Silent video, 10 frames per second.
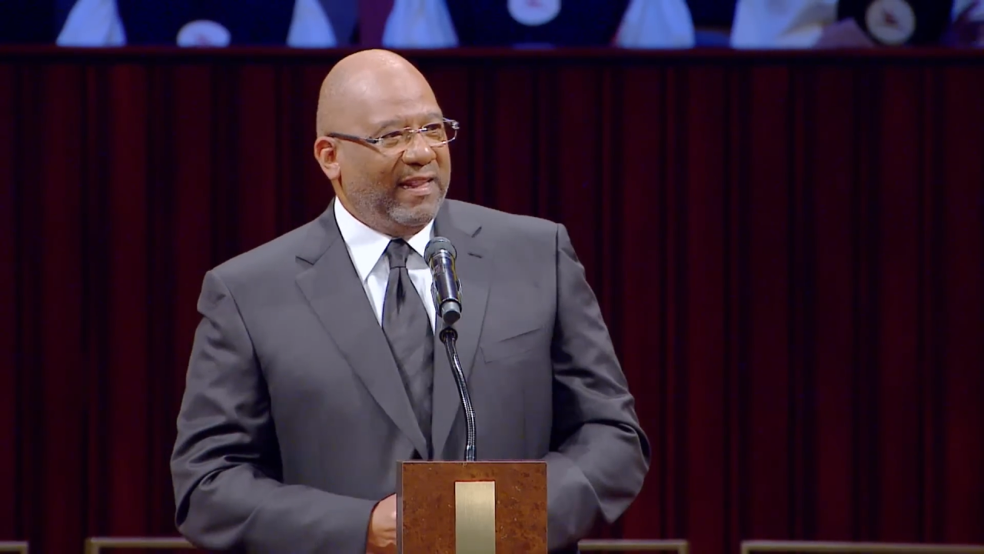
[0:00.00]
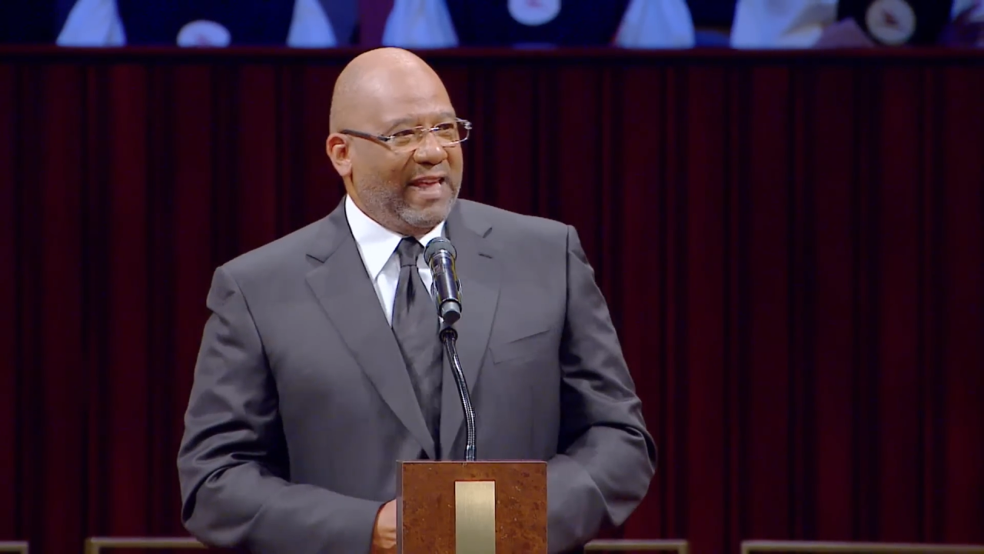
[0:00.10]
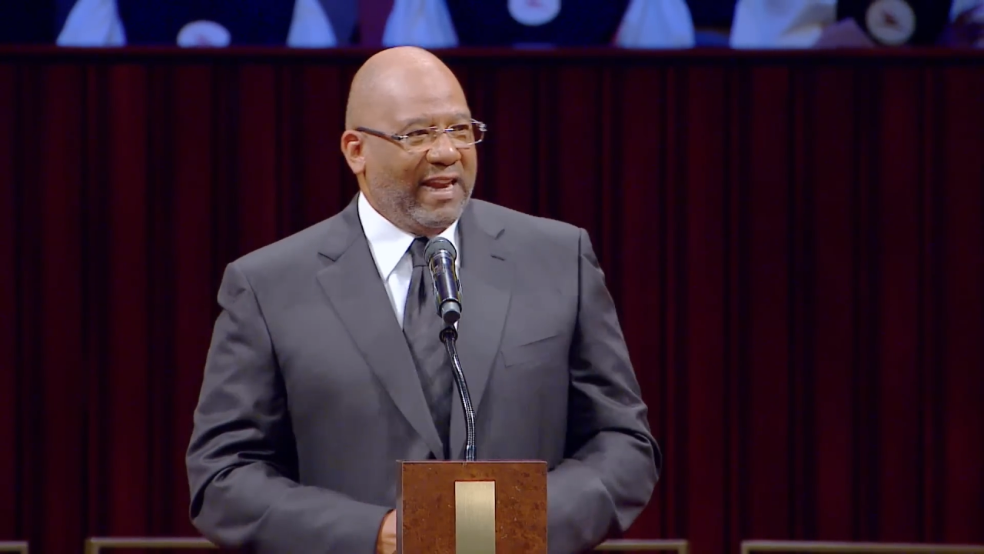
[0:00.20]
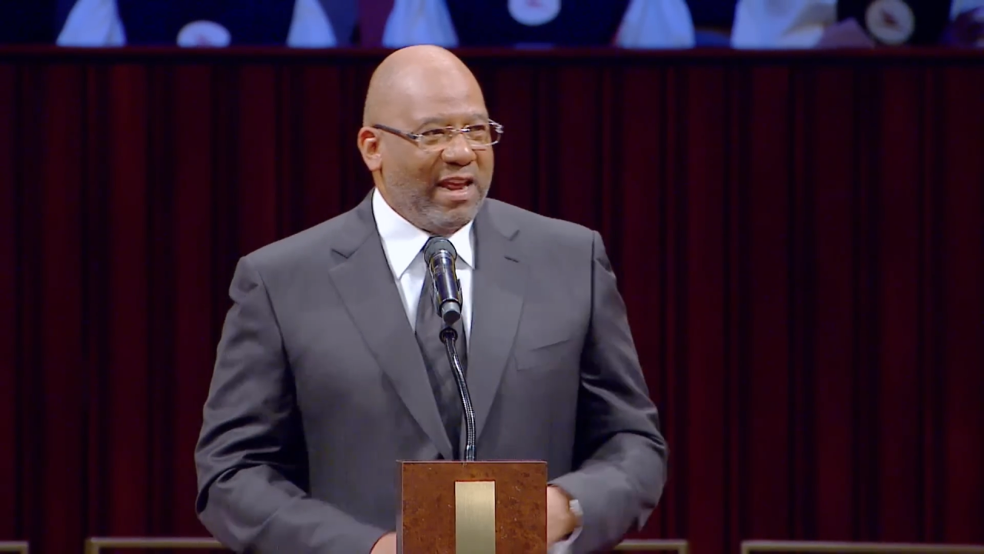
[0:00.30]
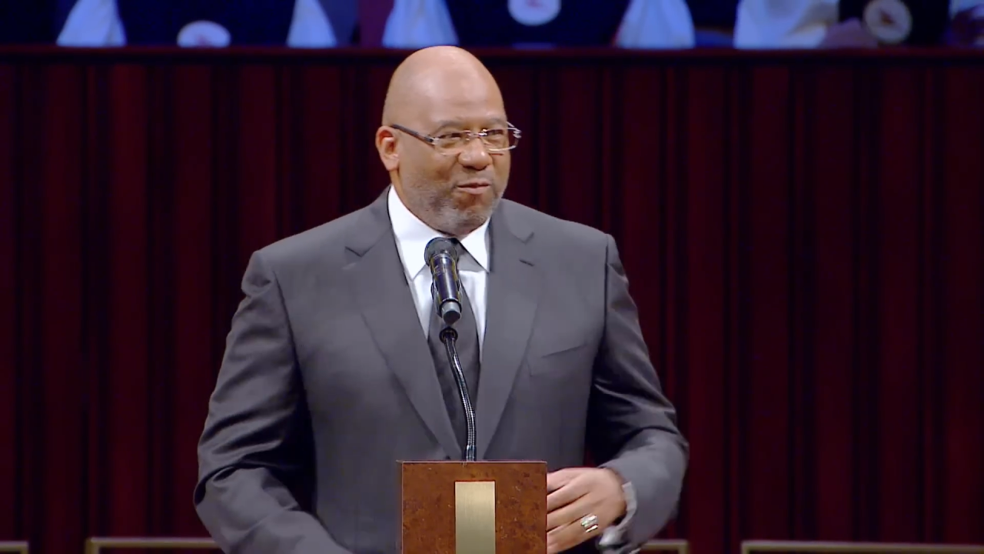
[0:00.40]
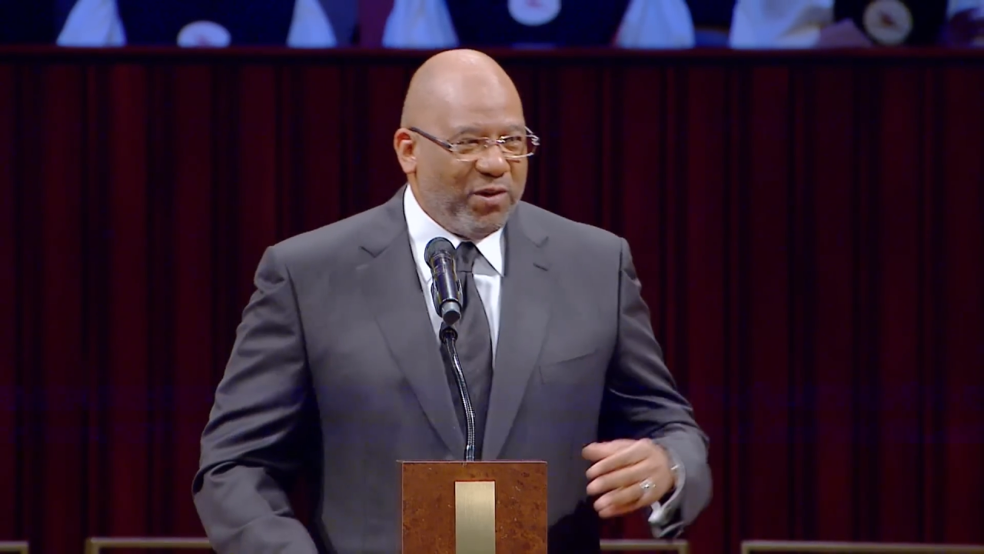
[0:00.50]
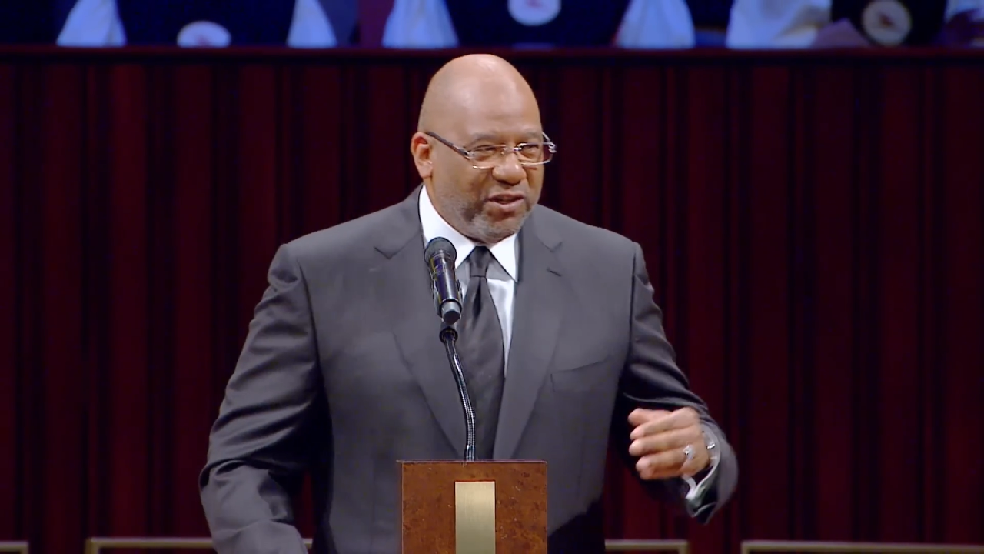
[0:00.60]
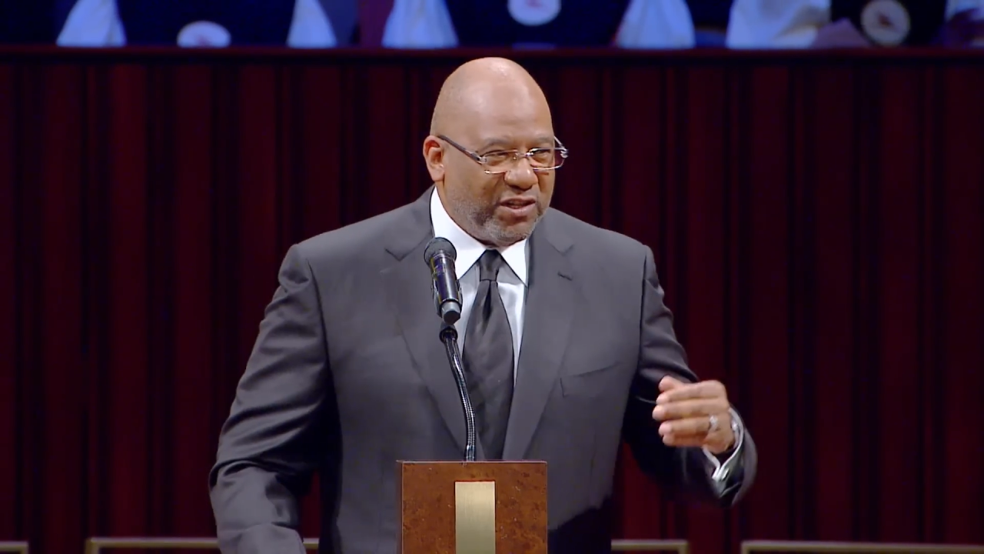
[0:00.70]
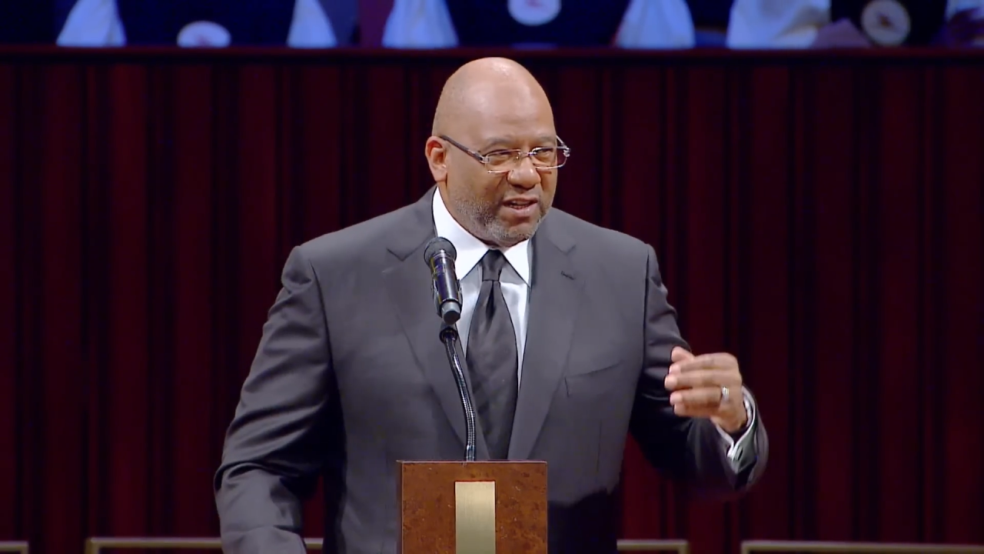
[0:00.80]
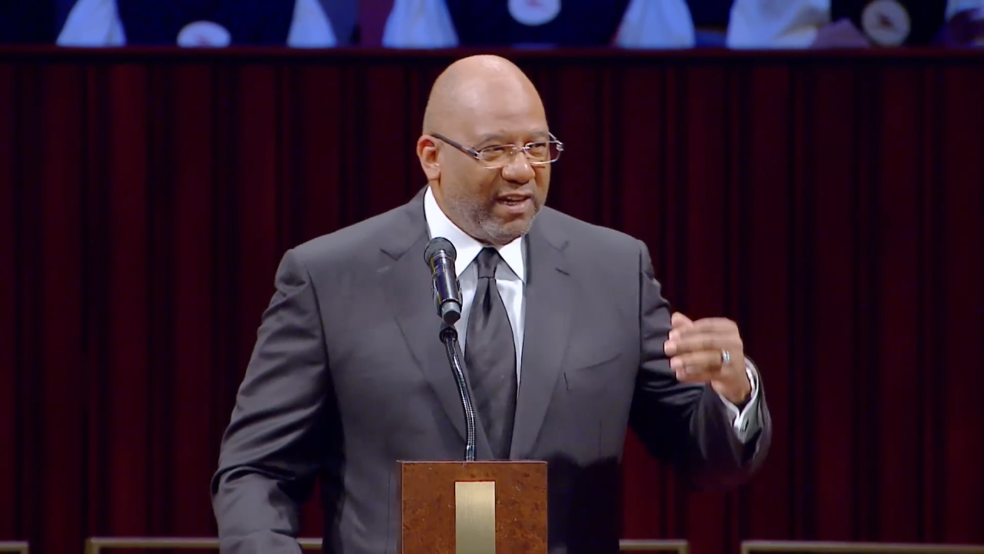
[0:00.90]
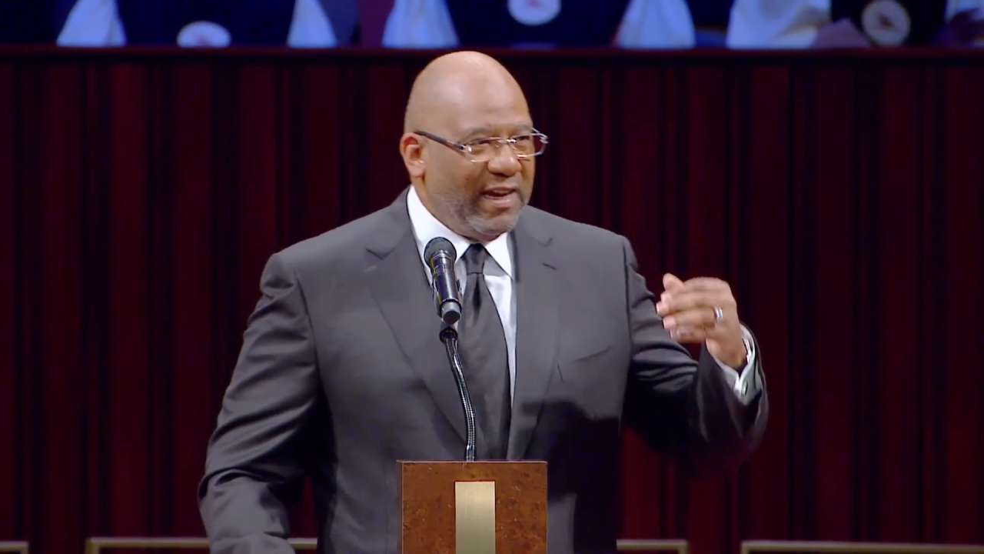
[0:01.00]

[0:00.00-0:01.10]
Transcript: that he was